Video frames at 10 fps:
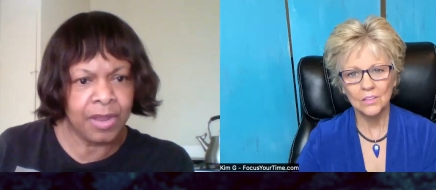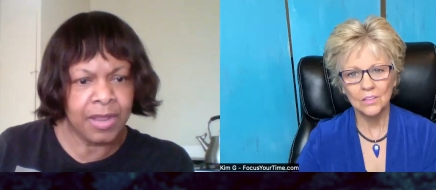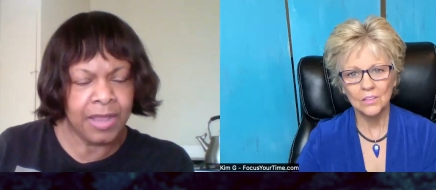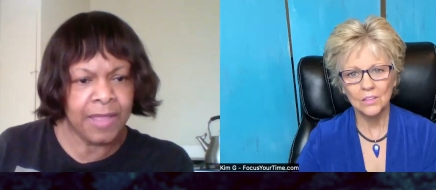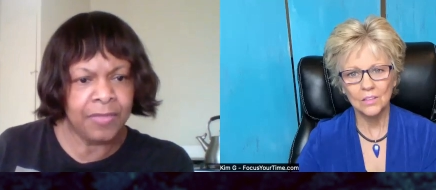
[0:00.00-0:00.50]

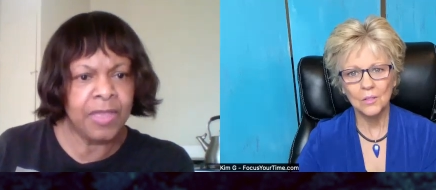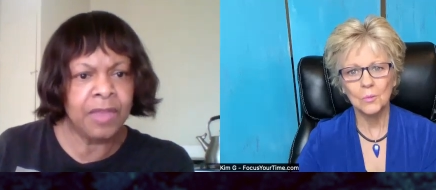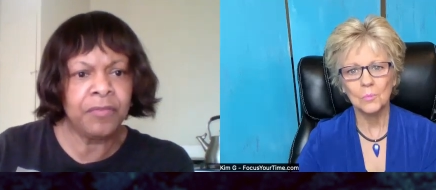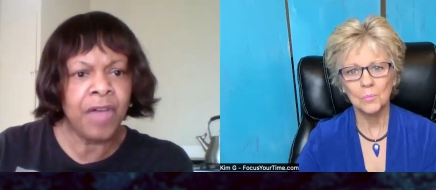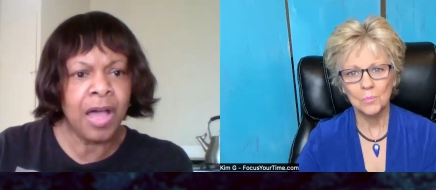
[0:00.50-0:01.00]
Speaker 1: and
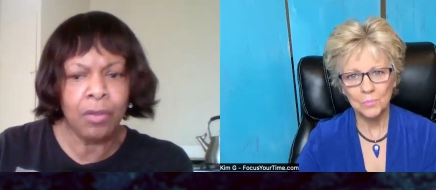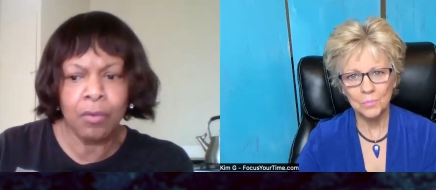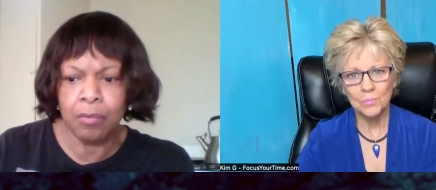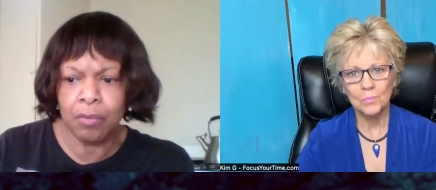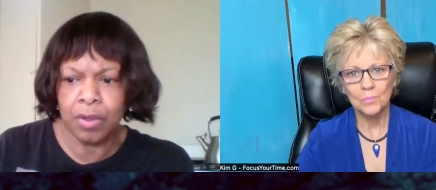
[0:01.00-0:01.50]
then
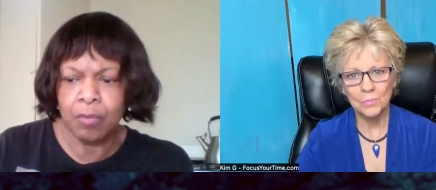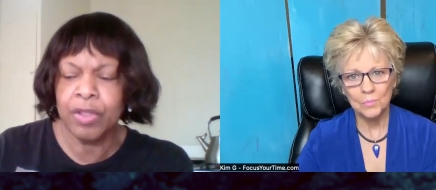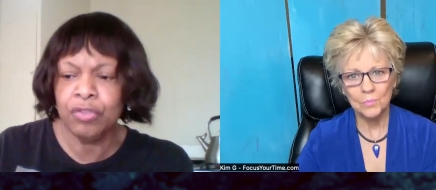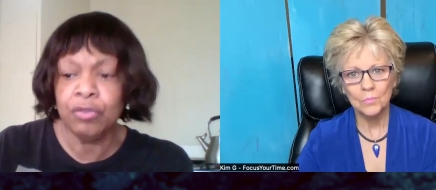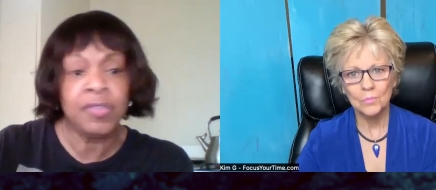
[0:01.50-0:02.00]
follow
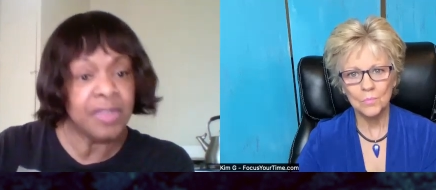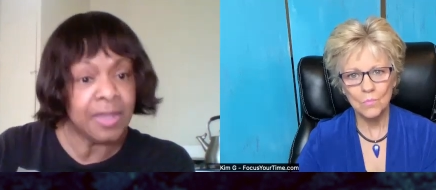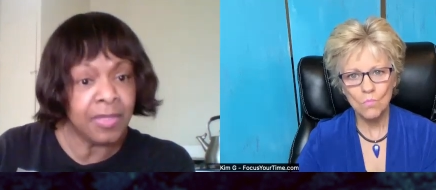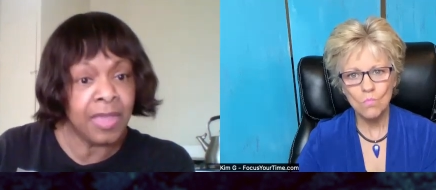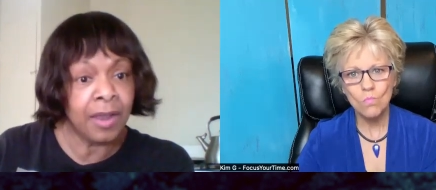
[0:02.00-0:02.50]
what you
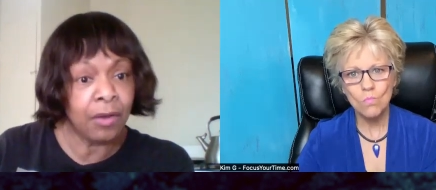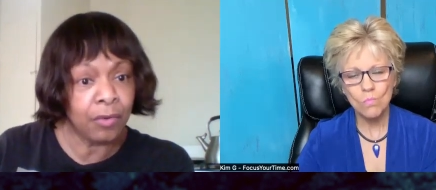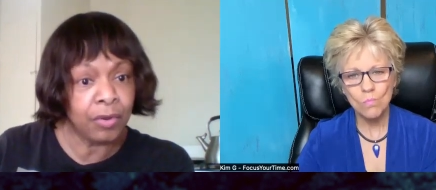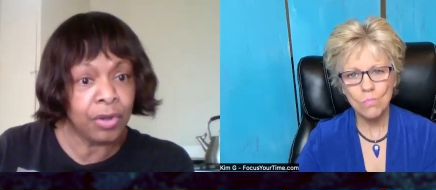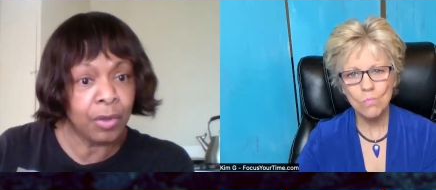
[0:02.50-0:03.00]
see
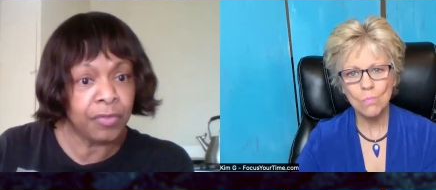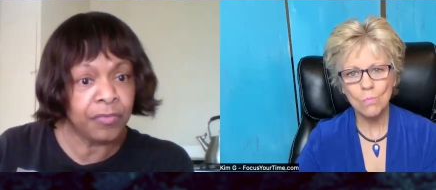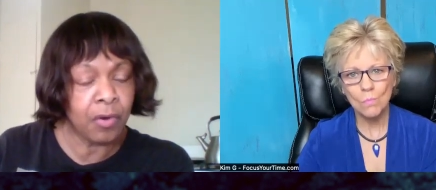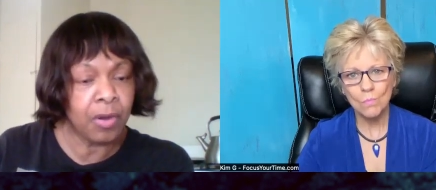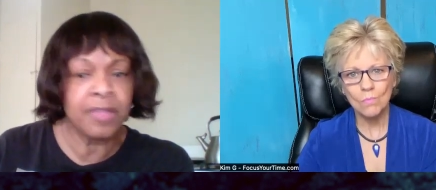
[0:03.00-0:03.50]
there, you know, as
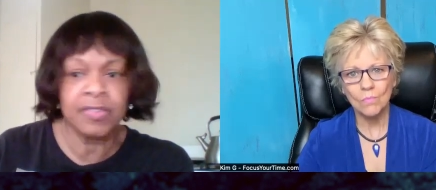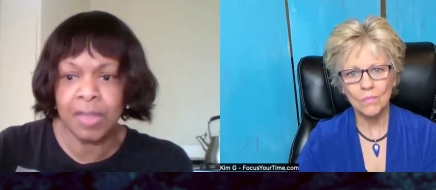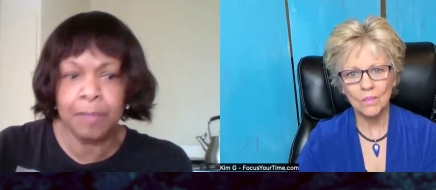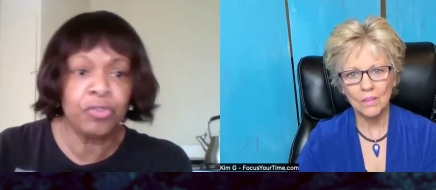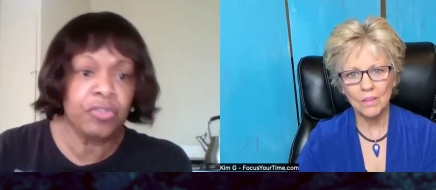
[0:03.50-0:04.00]
far as
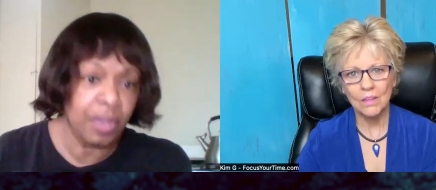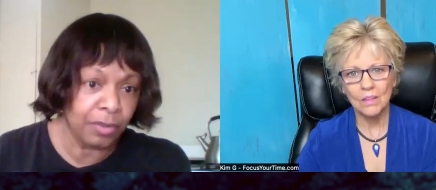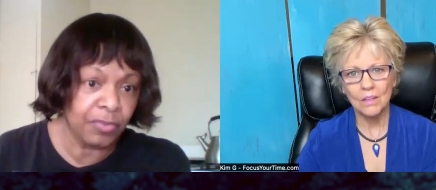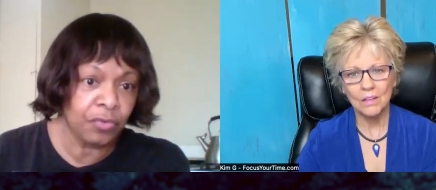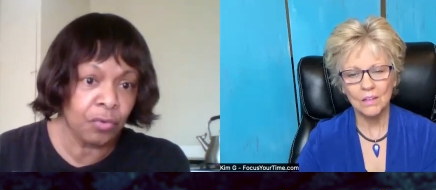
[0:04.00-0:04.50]
some tell a
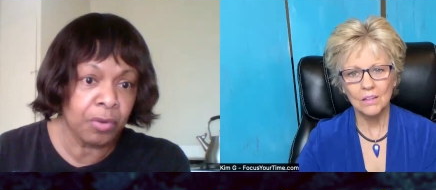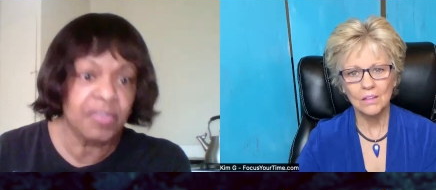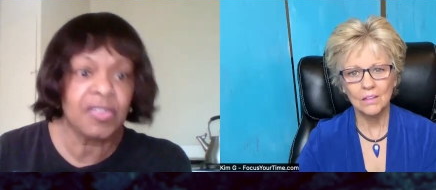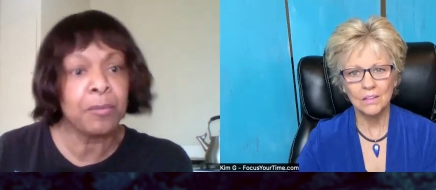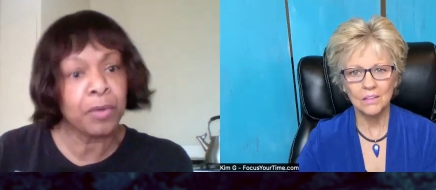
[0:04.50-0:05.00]
story,
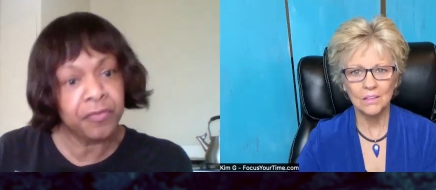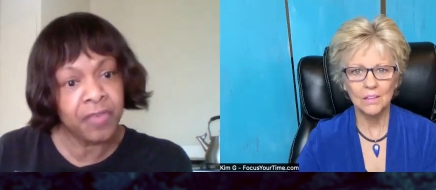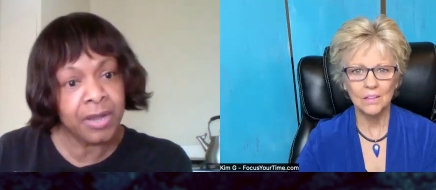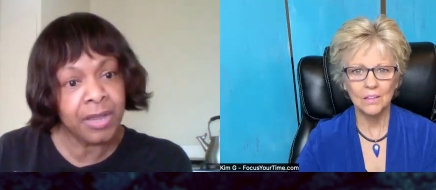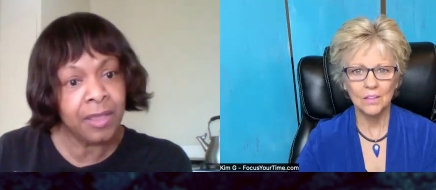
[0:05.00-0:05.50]
some are
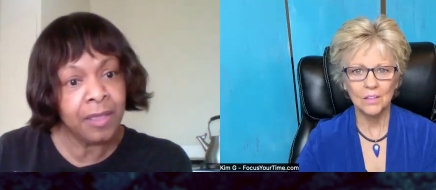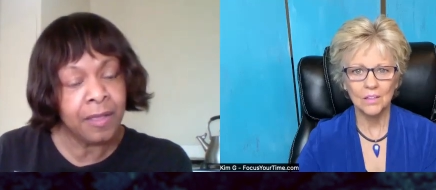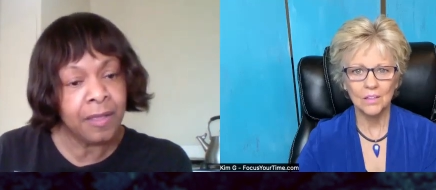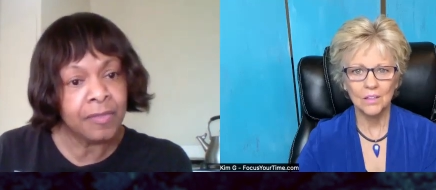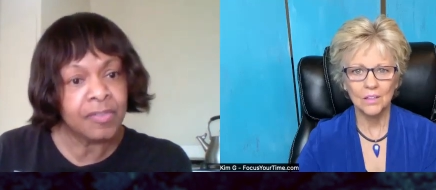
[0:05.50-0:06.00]
funny,
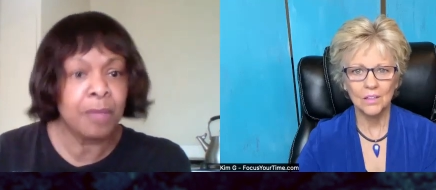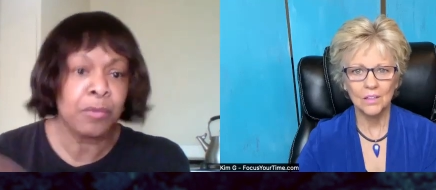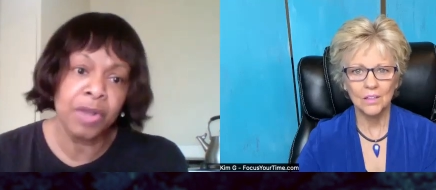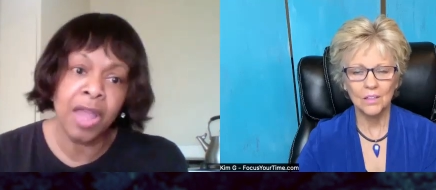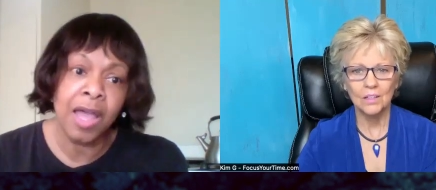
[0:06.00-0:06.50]
some
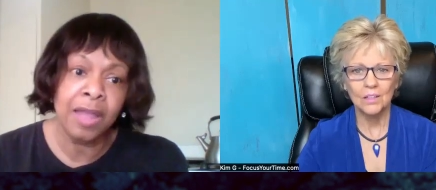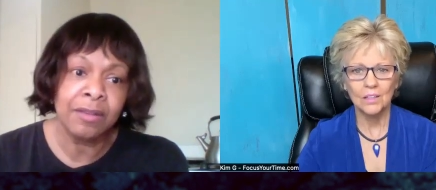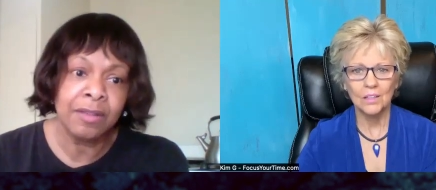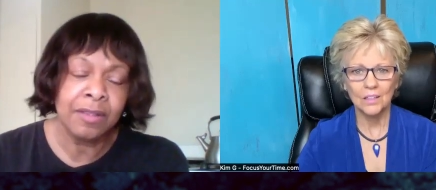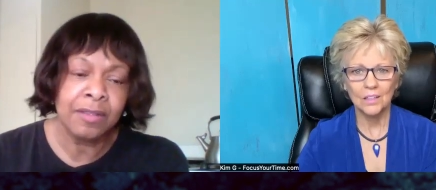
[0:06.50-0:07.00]
are not,
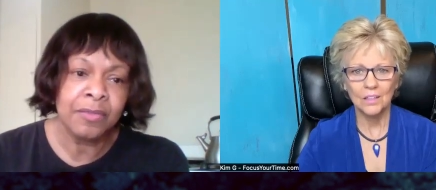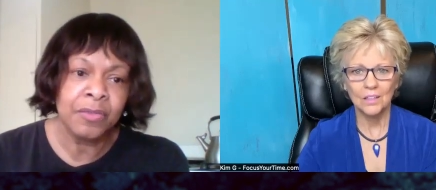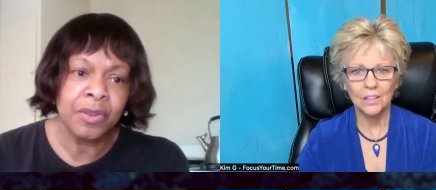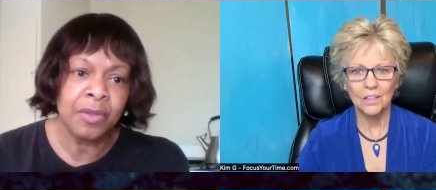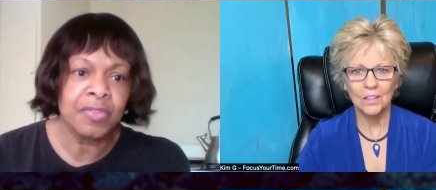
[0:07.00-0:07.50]
you
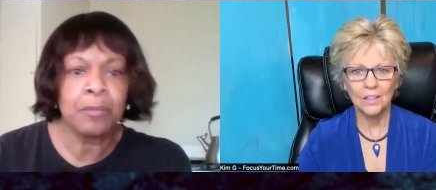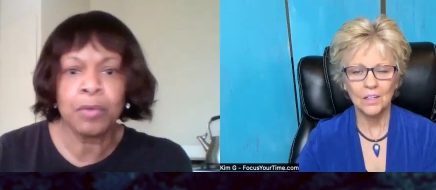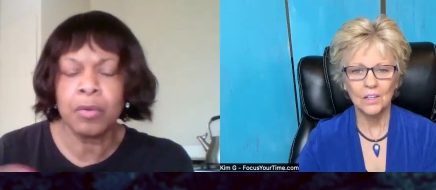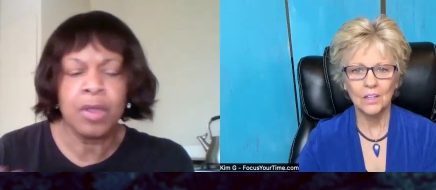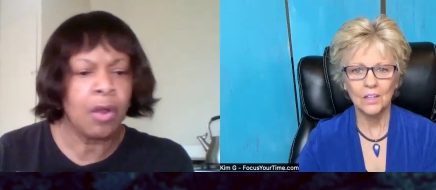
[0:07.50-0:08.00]
know, some
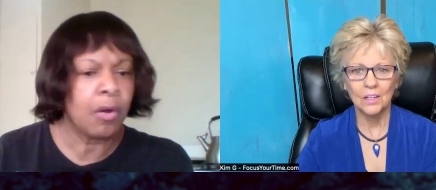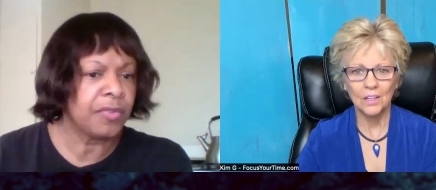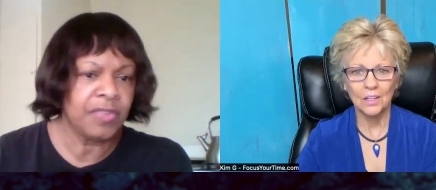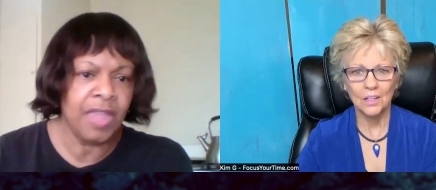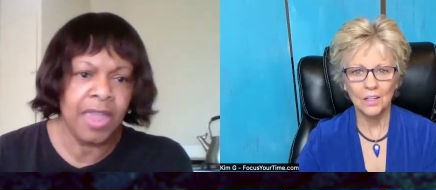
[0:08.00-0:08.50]
are, are
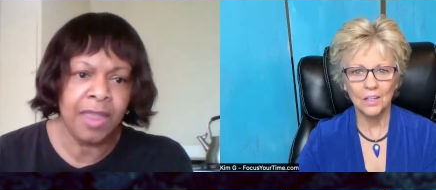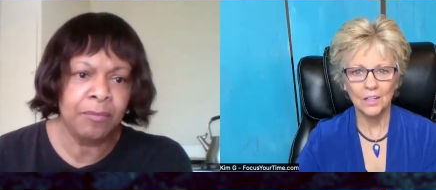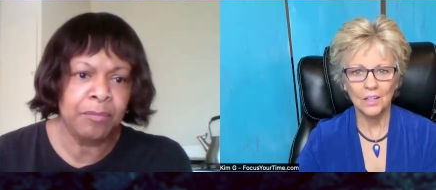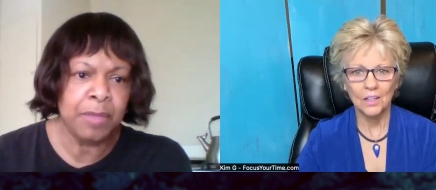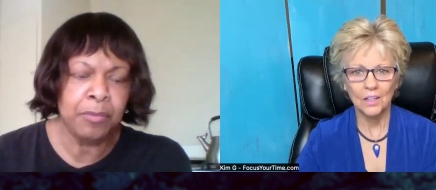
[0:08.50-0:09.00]

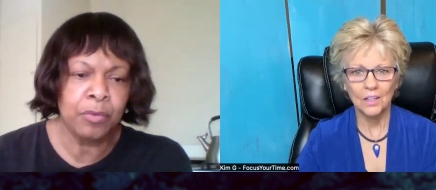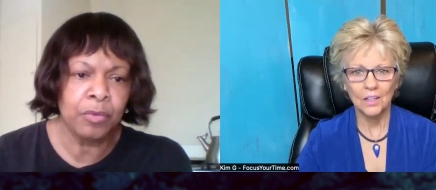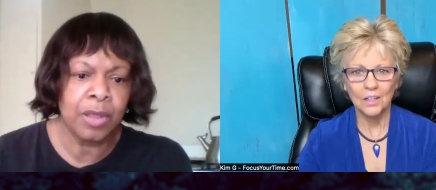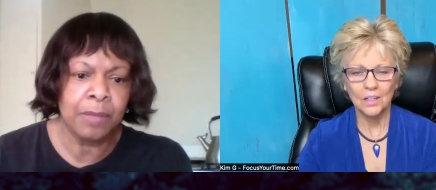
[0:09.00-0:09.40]
sad, people um,